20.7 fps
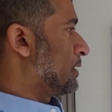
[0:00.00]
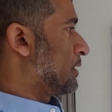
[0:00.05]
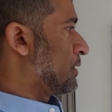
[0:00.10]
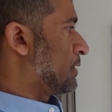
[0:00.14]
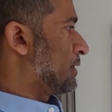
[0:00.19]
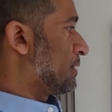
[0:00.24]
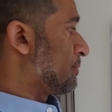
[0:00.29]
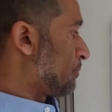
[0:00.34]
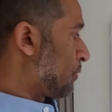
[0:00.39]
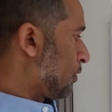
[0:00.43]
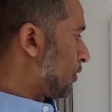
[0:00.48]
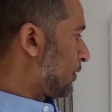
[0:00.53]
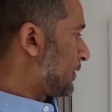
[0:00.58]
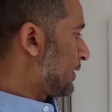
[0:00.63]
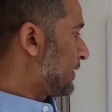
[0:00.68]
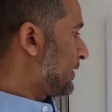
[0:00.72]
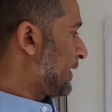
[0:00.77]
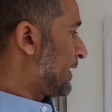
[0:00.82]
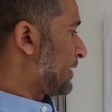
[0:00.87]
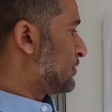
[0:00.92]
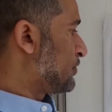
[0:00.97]

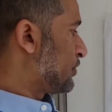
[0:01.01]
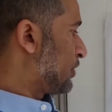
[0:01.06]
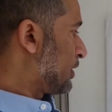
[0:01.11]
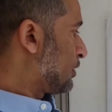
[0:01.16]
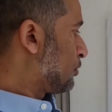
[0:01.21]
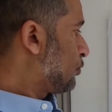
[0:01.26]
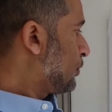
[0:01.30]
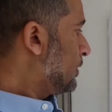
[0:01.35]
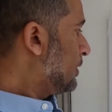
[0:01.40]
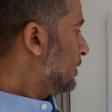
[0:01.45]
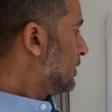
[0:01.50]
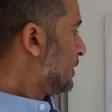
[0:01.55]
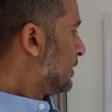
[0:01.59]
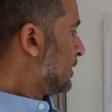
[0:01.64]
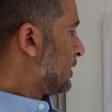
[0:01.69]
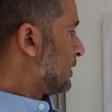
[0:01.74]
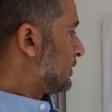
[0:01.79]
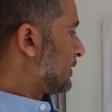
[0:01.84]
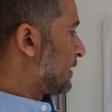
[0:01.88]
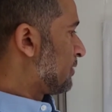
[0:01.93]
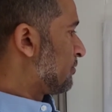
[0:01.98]
important and genuine,
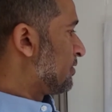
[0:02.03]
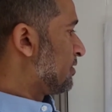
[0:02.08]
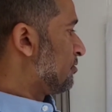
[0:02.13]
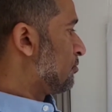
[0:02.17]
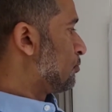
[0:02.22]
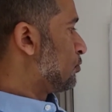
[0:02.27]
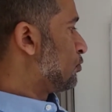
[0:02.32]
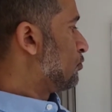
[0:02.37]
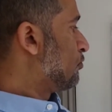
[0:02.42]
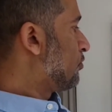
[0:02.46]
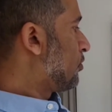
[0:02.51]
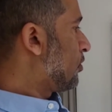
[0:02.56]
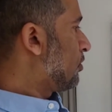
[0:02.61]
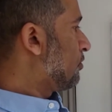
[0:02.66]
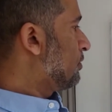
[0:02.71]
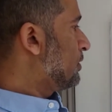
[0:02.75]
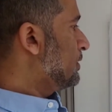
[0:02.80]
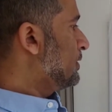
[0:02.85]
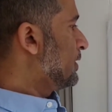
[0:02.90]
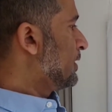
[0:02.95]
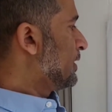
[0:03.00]
then we move
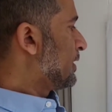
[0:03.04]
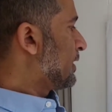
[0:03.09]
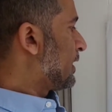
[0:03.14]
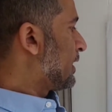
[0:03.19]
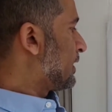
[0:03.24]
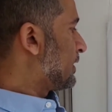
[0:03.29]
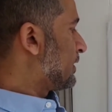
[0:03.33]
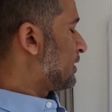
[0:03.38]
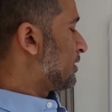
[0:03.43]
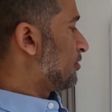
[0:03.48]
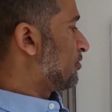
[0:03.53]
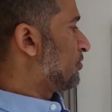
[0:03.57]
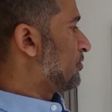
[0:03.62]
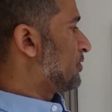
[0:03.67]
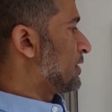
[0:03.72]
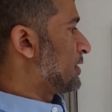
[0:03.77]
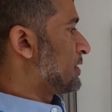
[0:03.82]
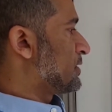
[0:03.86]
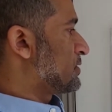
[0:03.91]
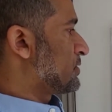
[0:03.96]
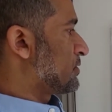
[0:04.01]
forward, and if it
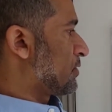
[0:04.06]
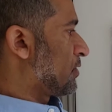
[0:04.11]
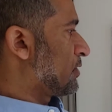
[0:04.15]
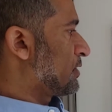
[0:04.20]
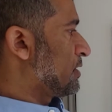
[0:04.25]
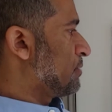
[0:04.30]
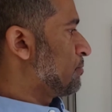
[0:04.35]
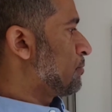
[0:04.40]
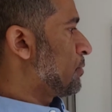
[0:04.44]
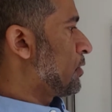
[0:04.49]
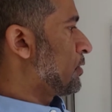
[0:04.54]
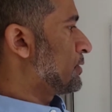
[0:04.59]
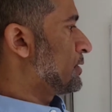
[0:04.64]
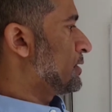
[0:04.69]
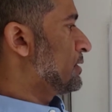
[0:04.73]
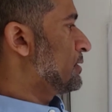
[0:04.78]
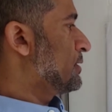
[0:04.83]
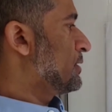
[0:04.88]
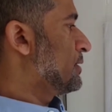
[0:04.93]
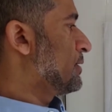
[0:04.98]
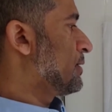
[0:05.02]
is not
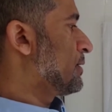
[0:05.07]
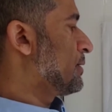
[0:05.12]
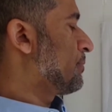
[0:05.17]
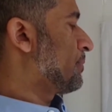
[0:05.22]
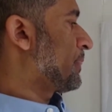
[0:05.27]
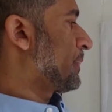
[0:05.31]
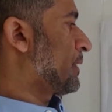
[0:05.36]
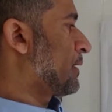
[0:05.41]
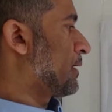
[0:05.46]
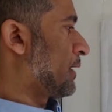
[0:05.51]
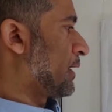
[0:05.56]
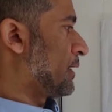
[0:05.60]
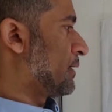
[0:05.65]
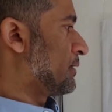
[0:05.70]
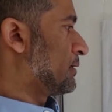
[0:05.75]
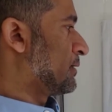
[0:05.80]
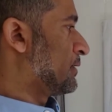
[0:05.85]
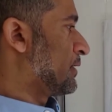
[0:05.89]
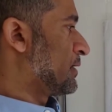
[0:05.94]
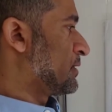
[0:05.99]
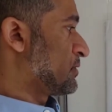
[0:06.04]
important and
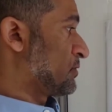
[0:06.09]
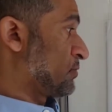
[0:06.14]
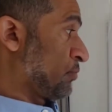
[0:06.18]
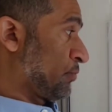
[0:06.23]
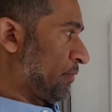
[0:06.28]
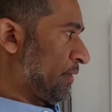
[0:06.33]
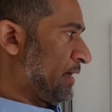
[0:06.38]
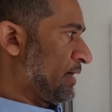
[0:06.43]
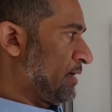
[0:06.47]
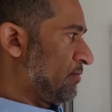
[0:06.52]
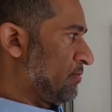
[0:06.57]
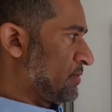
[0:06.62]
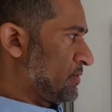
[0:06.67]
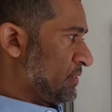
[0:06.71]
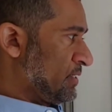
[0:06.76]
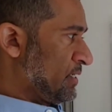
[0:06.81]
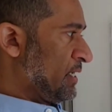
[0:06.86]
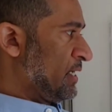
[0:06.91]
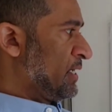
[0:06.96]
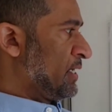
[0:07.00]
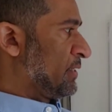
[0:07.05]
there is no relevance,
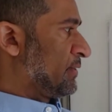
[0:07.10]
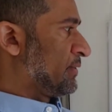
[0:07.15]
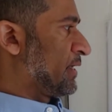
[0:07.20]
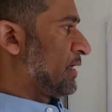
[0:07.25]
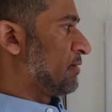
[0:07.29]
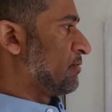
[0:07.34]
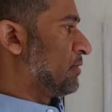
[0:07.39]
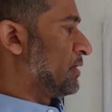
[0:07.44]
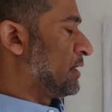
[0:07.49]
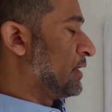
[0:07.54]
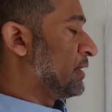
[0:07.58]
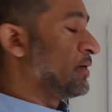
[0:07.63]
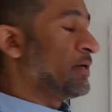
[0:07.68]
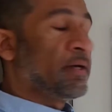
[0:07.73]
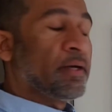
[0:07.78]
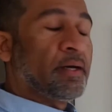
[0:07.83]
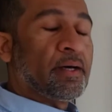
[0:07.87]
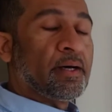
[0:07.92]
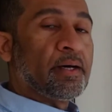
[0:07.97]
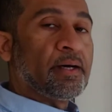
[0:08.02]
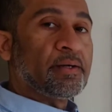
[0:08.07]
then we
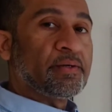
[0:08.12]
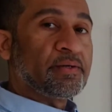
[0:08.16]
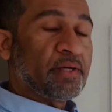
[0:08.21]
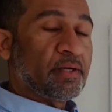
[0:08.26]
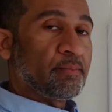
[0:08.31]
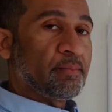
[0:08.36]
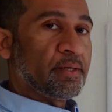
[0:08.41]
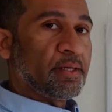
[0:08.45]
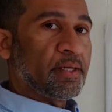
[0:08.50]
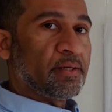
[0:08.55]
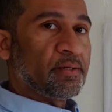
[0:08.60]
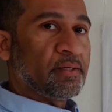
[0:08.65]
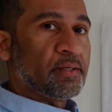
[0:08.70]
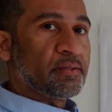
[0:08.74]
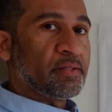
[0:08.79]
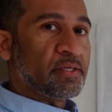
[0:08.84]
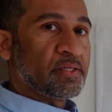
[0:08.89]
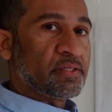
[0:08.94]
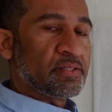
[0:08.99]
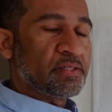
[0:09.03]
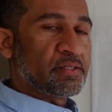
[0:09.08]
terminate
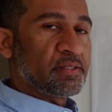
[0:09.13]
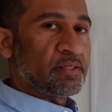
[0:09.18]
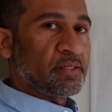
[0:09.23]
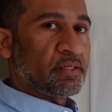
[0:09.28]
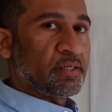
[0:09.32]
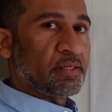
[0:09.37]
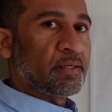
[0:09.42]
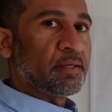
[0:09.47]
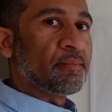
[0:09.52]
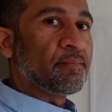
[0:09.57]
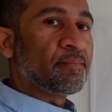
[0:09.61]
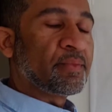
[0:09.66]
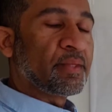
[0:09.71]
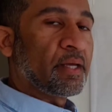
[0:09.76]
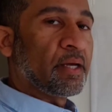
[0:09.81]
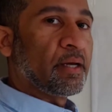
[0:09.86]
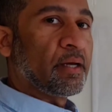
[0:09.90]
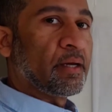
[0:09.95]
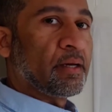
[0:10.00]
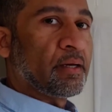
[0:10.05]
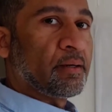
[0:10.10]
this
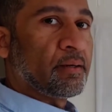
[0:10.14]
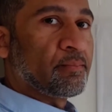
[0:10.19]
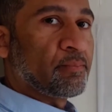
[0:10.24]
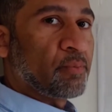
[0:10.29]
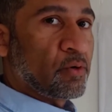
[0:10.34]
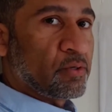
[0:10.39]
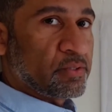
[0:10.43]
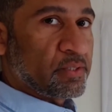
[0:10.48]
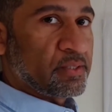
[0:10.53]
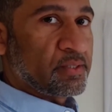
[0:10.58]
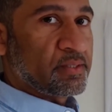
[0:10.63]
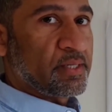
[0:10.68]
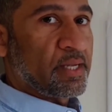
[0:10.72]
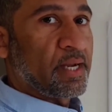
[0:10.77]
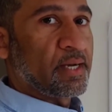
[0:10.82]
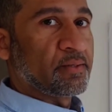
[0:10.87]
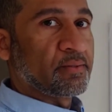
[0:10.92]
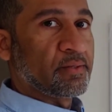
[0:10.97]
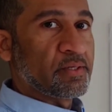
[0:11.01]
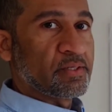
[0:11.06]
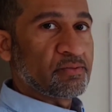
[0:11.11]
process
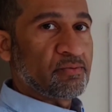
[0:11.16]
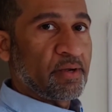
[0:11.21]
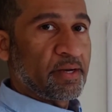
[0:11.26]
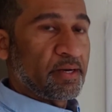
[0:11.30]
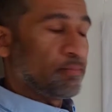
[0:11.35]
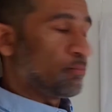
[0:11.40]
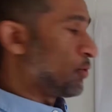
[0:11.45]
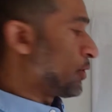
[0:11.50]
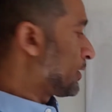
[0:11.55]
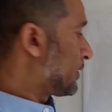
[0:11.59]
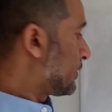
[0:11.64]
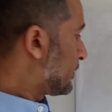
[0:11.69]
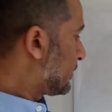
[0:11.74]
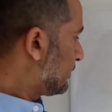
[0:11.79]
at this very point.